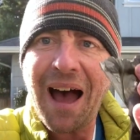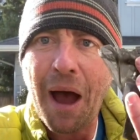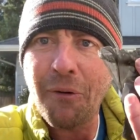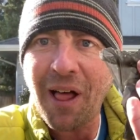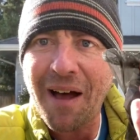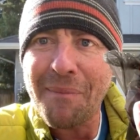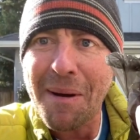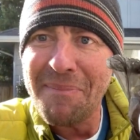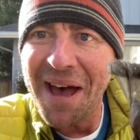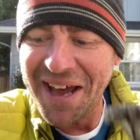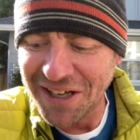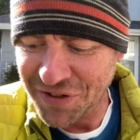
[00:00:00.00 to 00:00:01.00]
I will have my
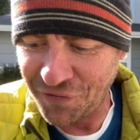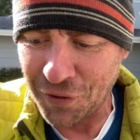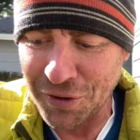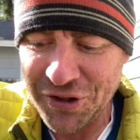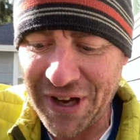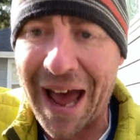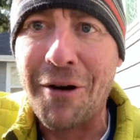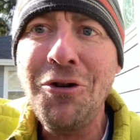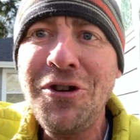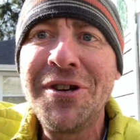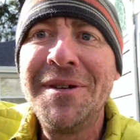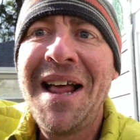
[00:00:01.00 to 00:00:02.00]
bags for
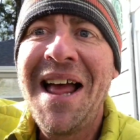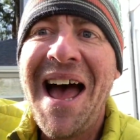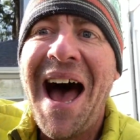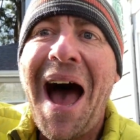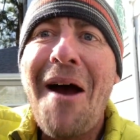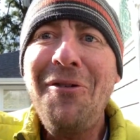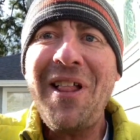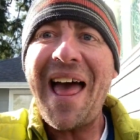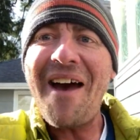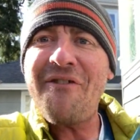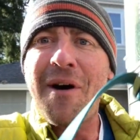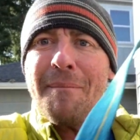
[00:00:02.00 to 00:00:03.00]
Scout. I will
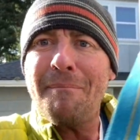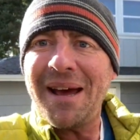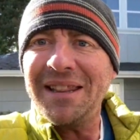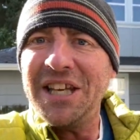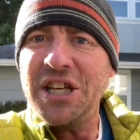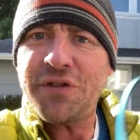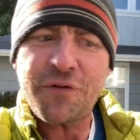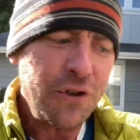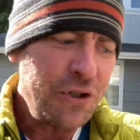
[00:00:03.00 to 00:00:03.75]
have my leash for